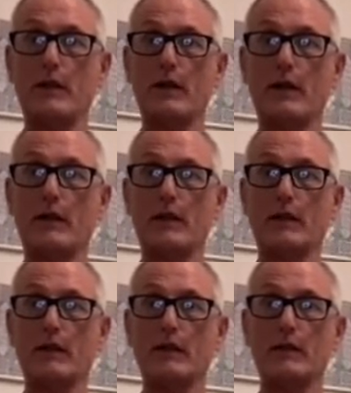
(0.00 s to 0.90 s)
and then
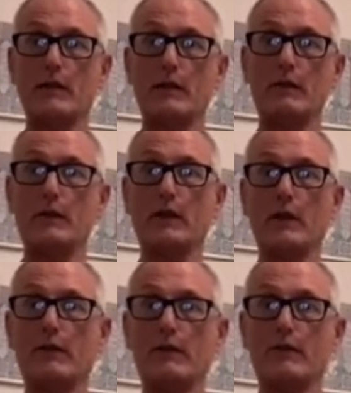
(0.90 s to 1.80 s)
continuing
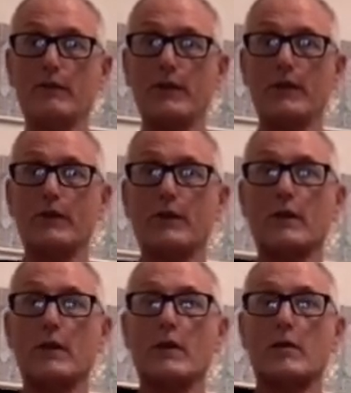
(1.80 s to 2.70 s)
even further,